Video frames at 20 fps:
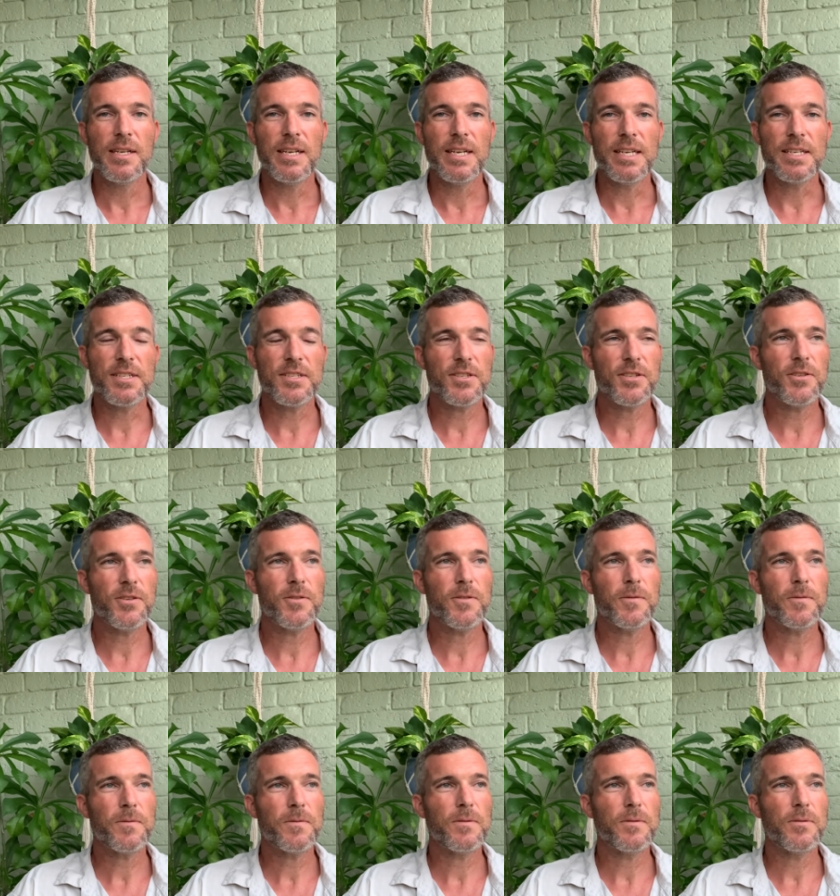instead
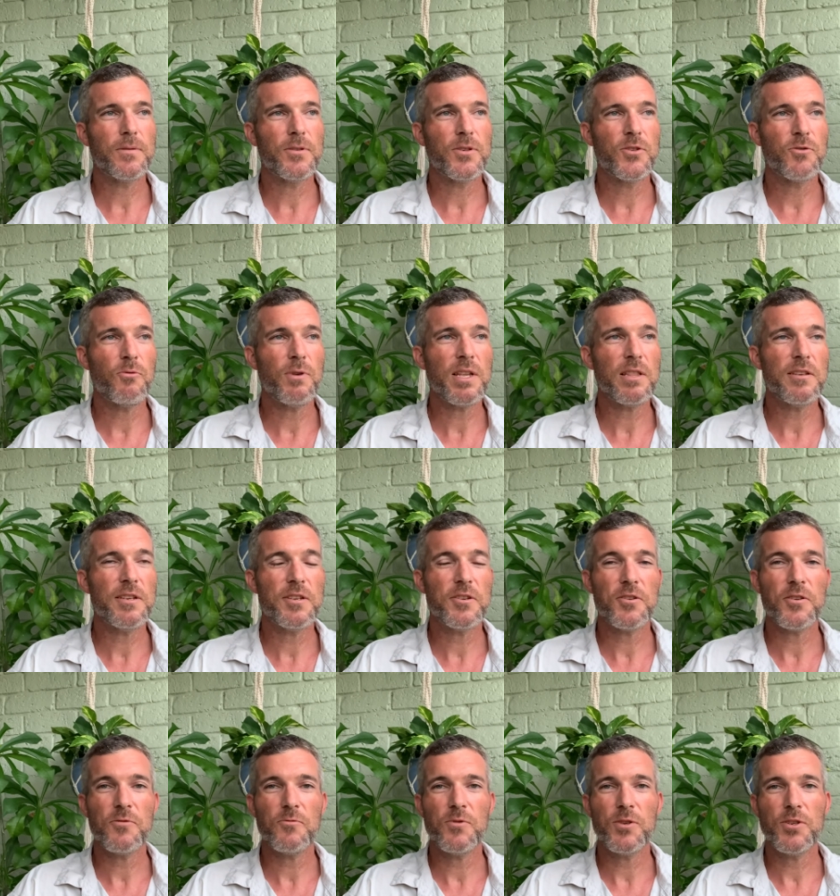of dwelling
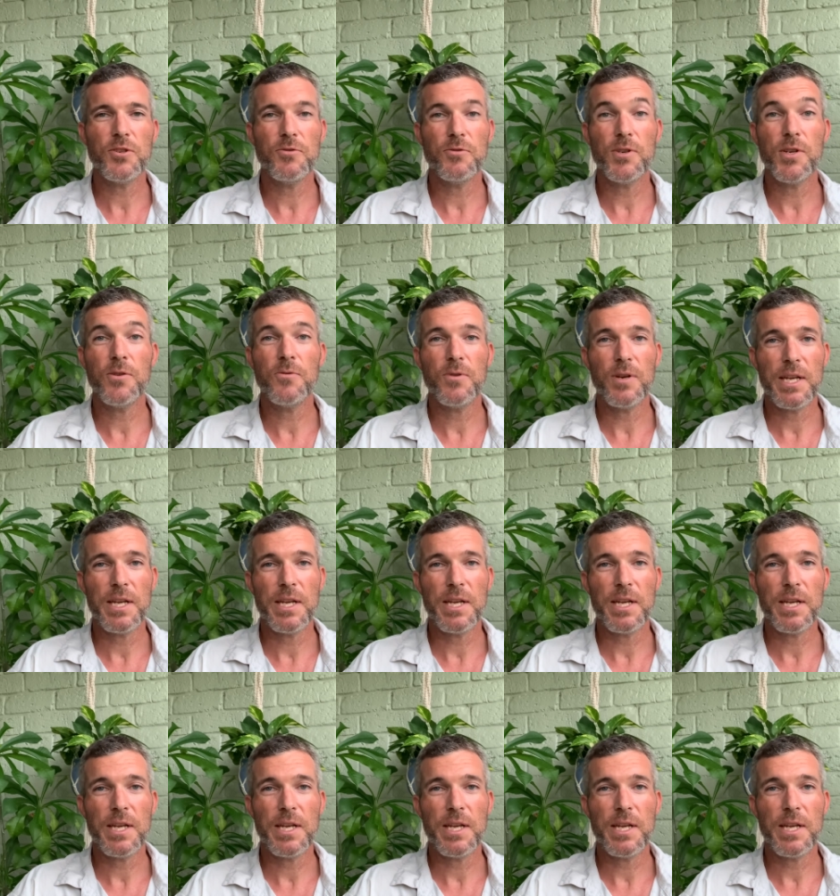on what you don't